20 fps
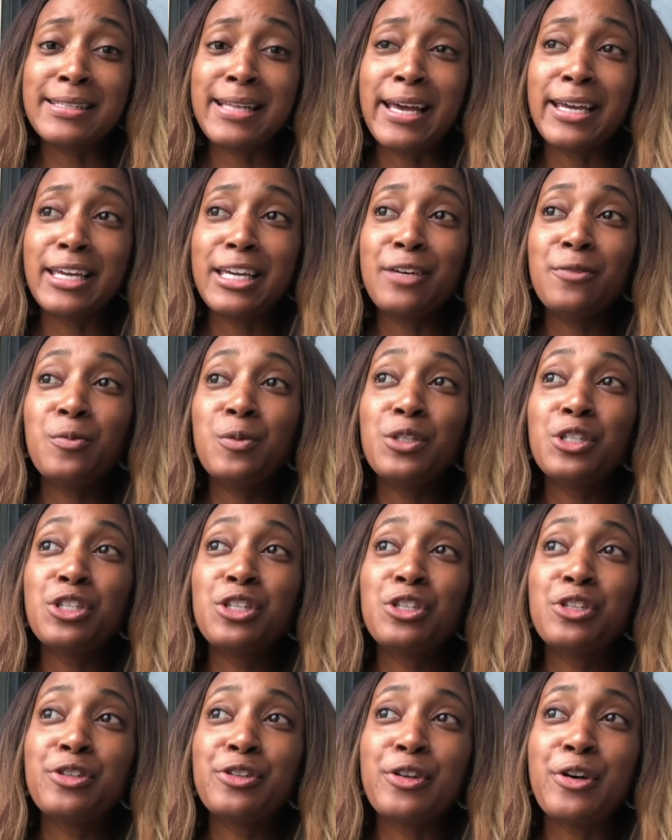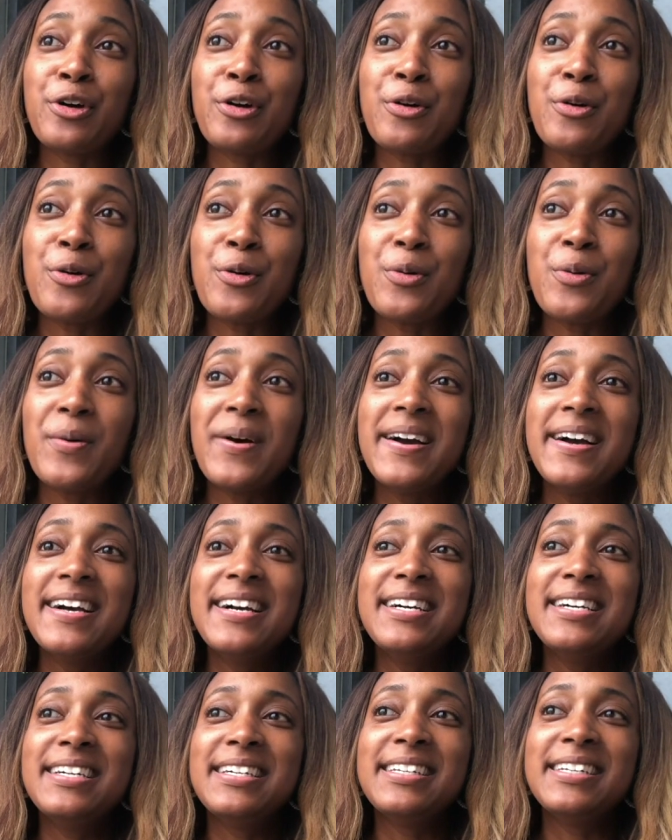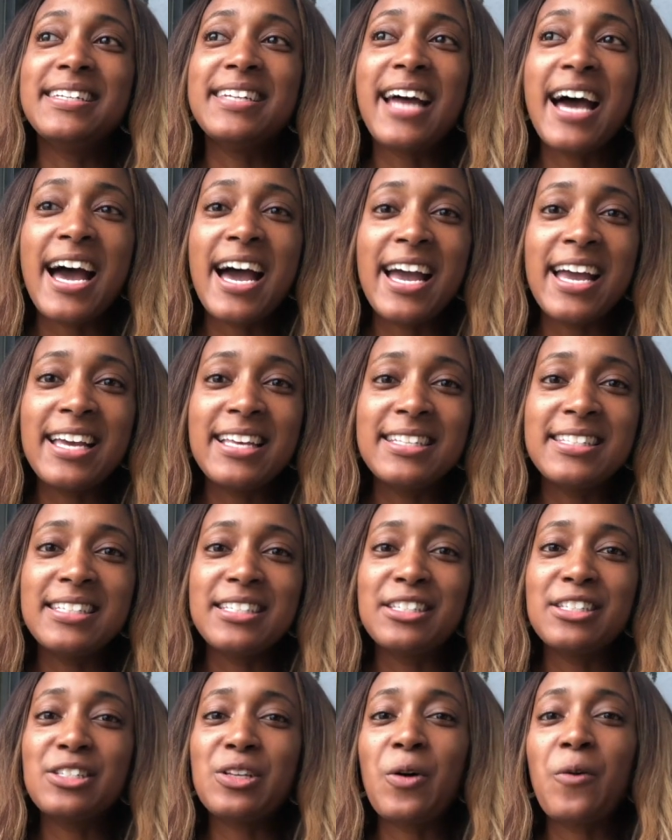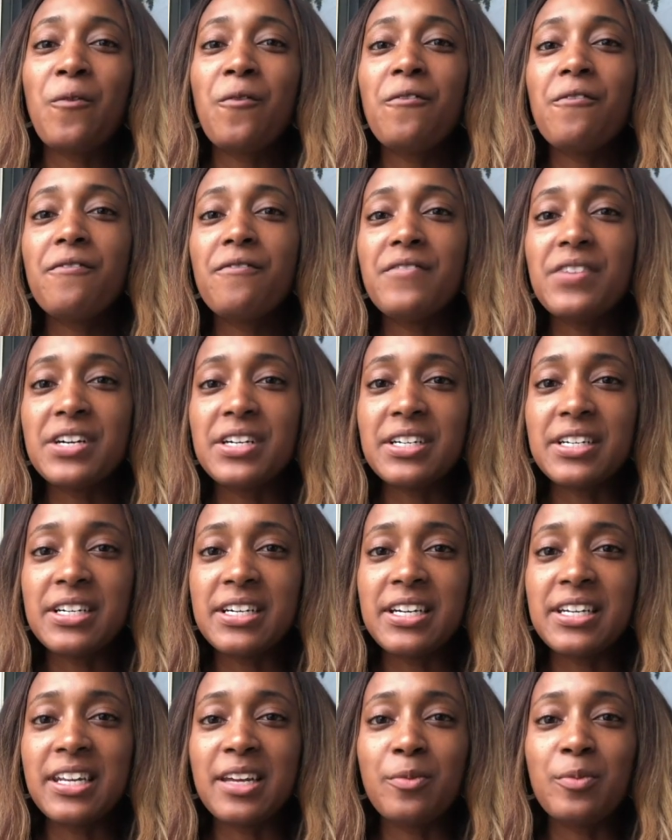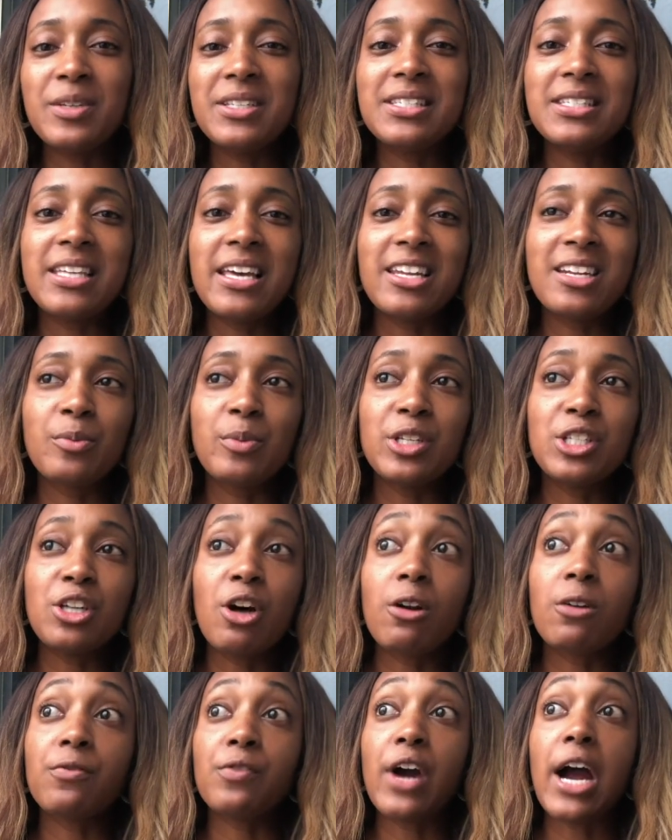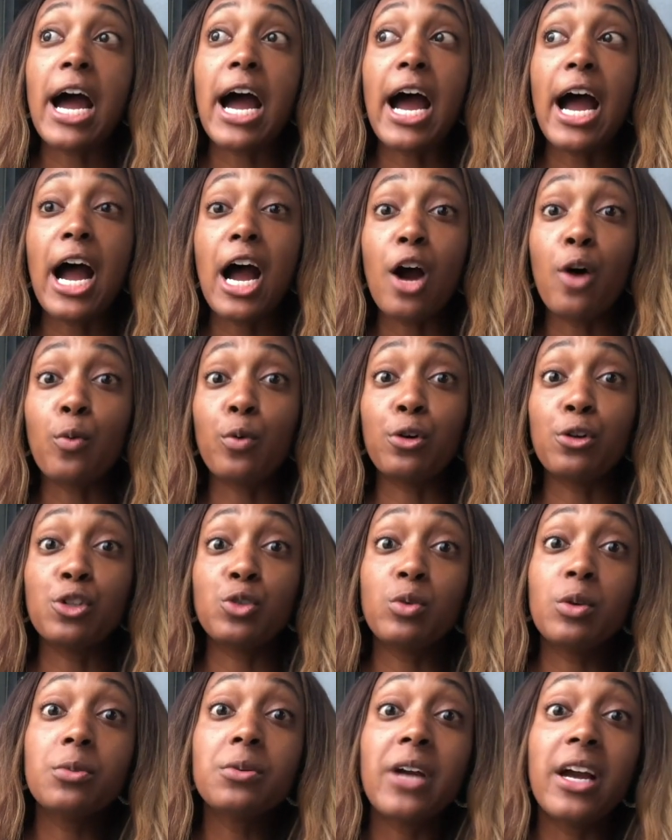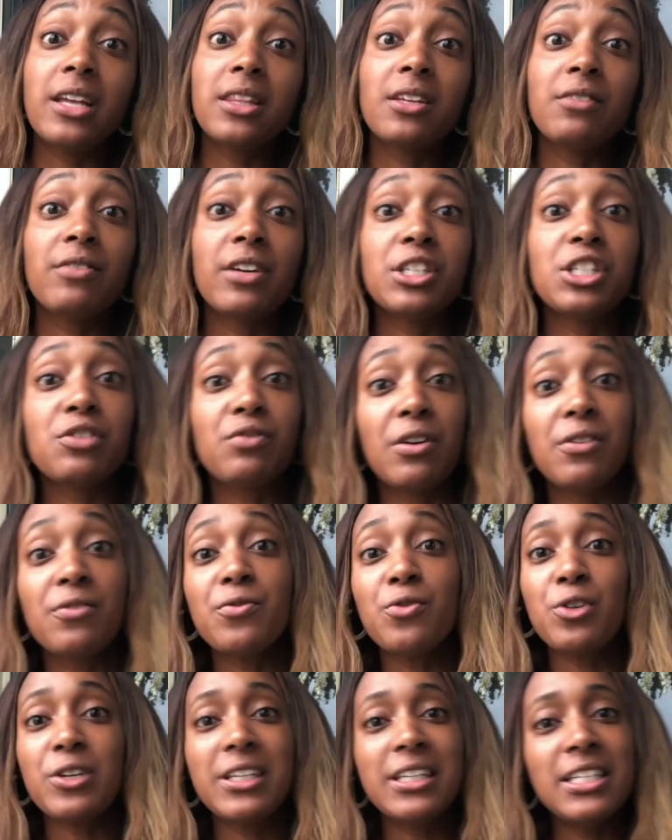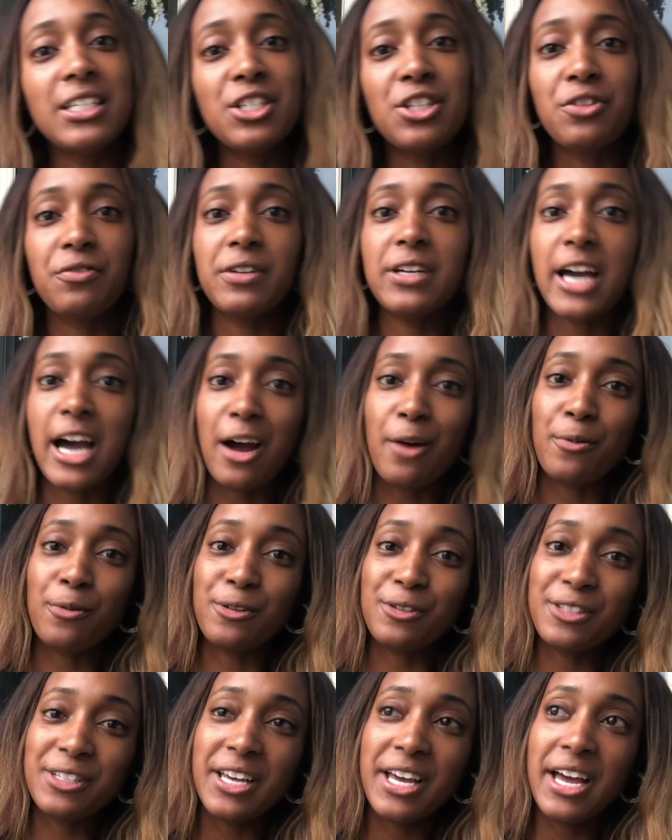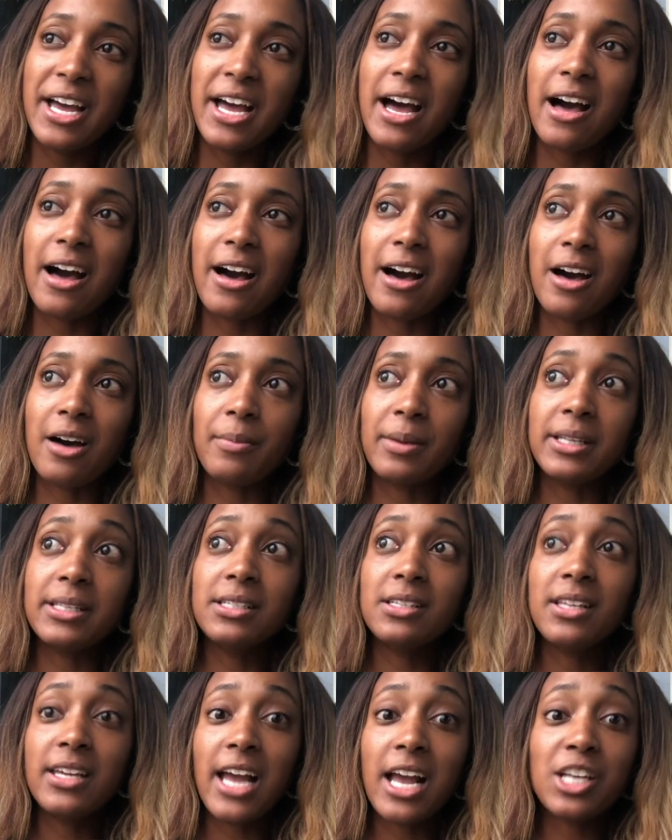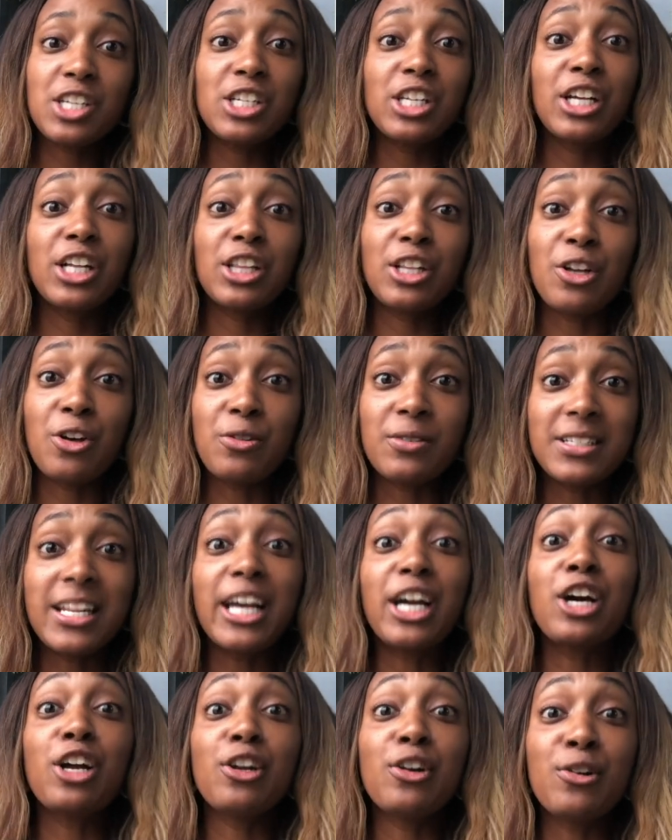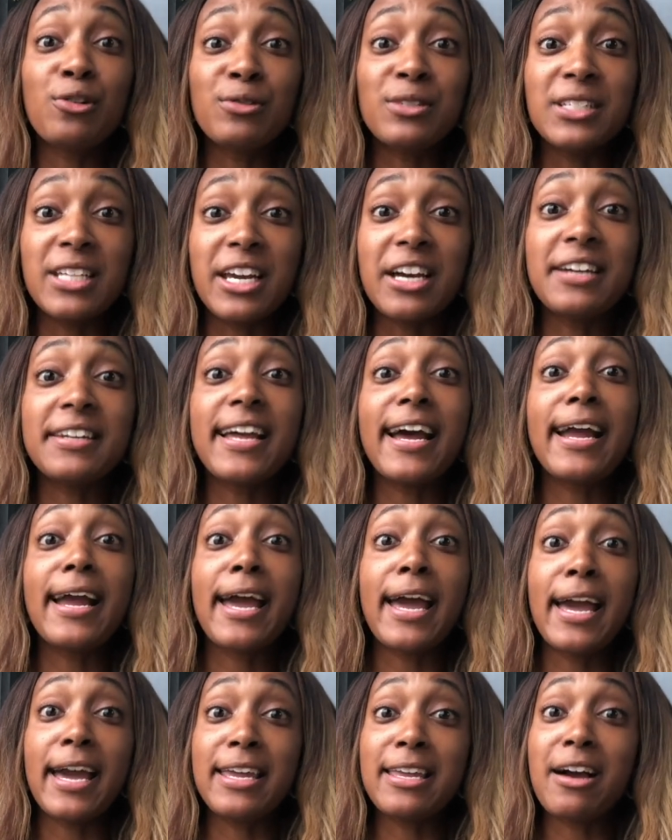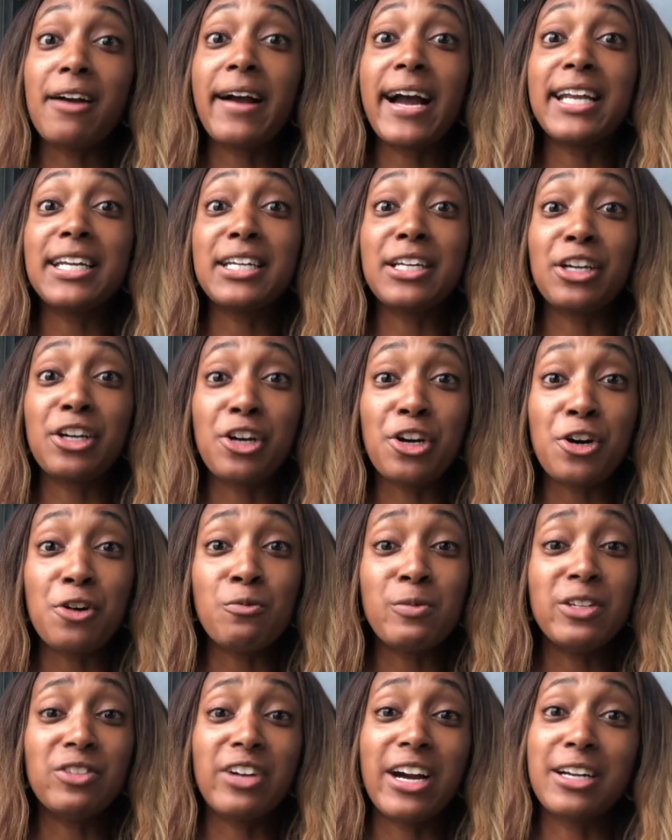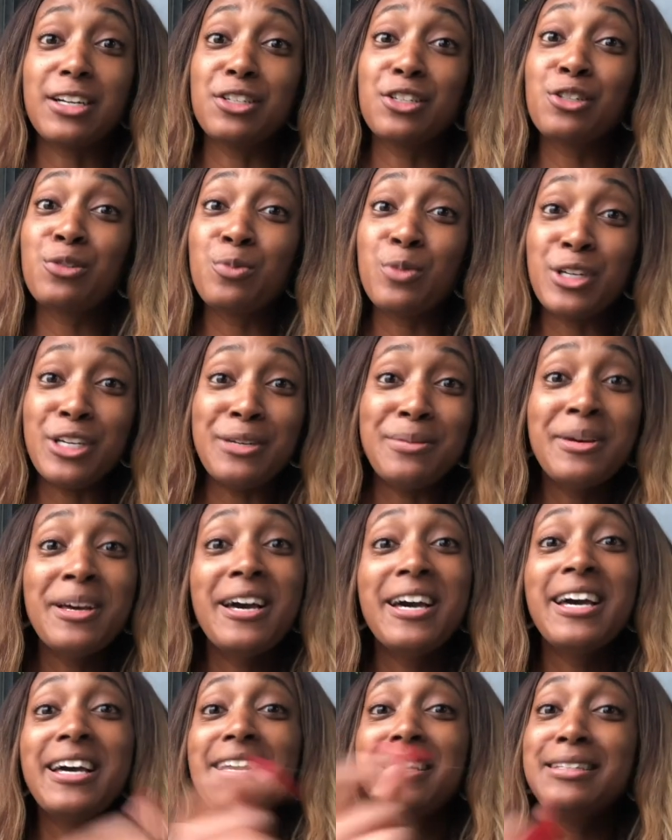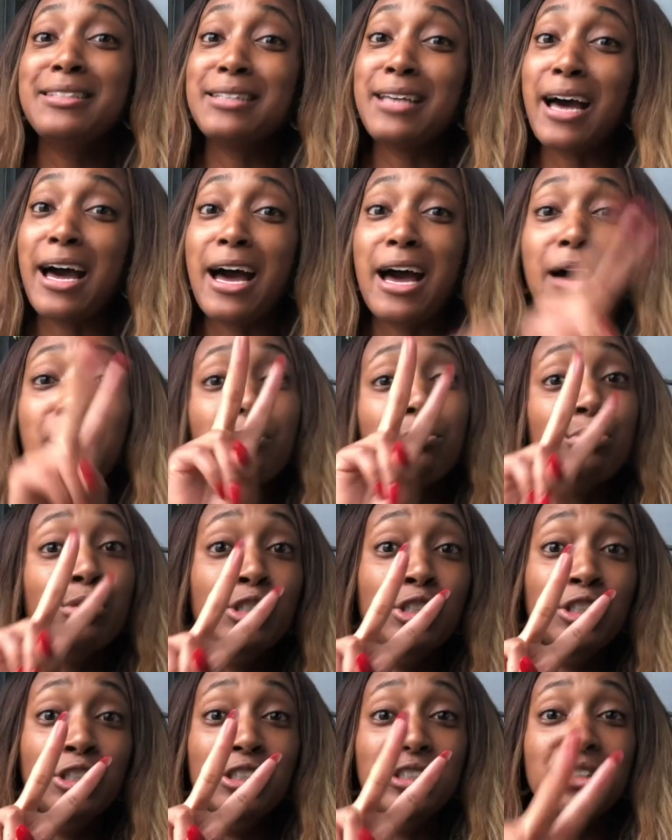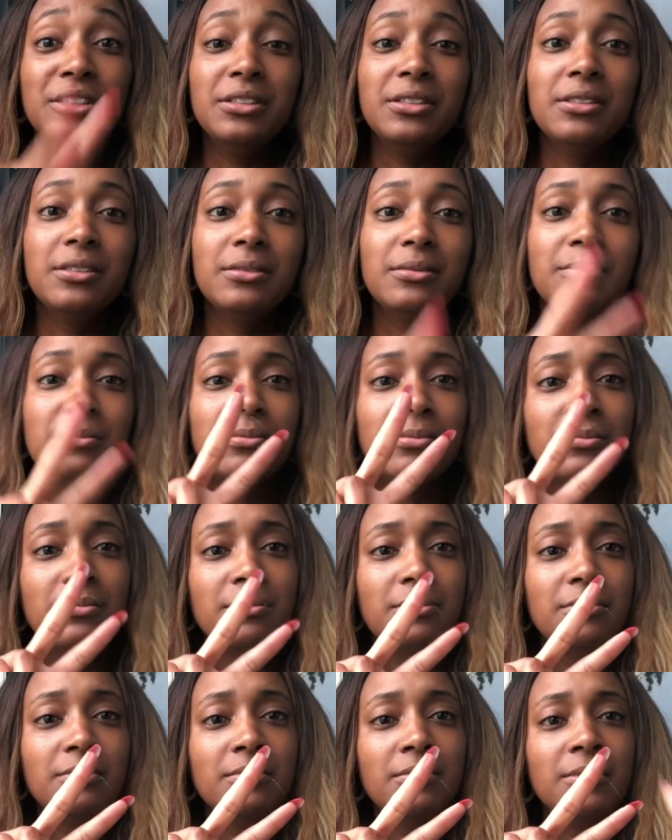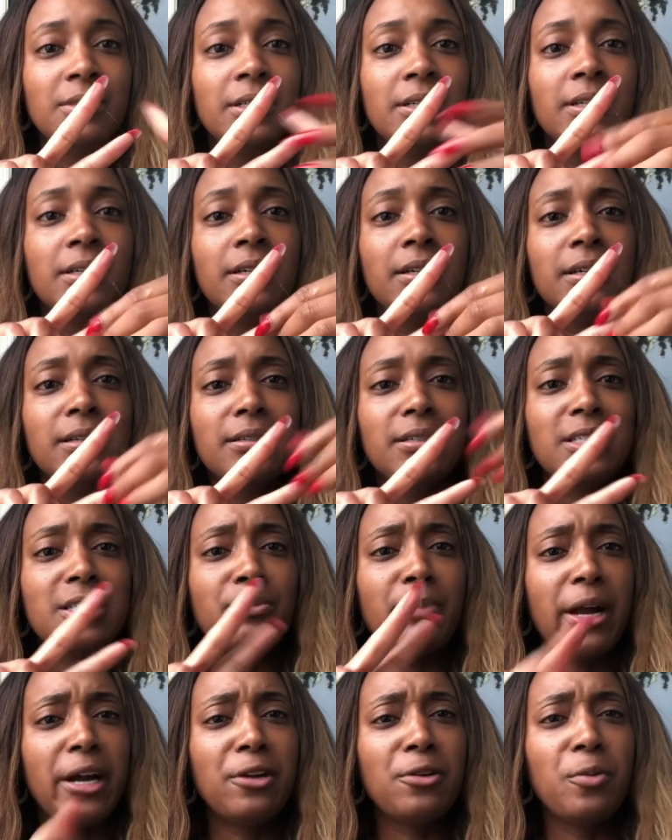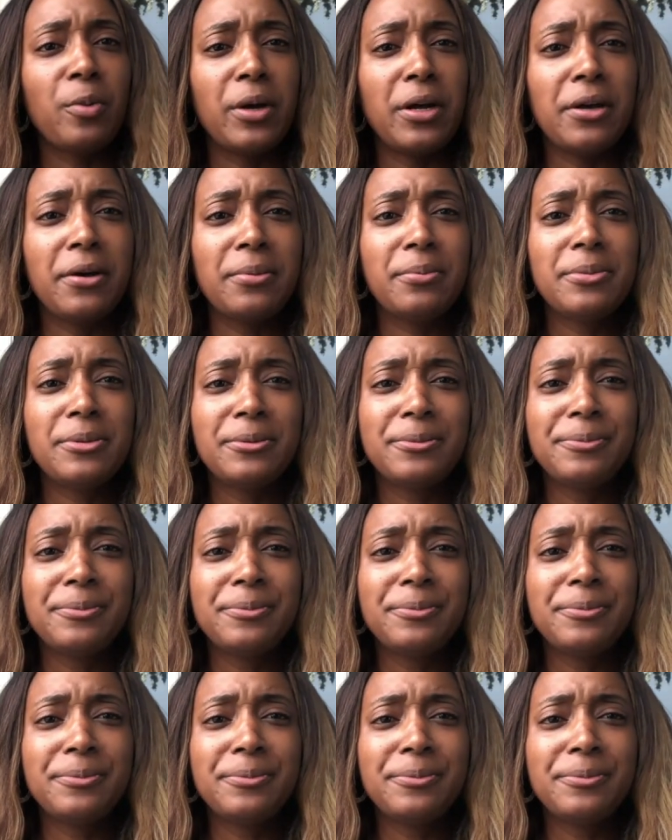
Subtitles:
Like, it was so nice and so fun, and we sat and we talked for hours. We were at the restaurant for at least 3 hours until they actually closed down, like, hey, y'all got to go, we trying to sweet time, peace. It's a spider web.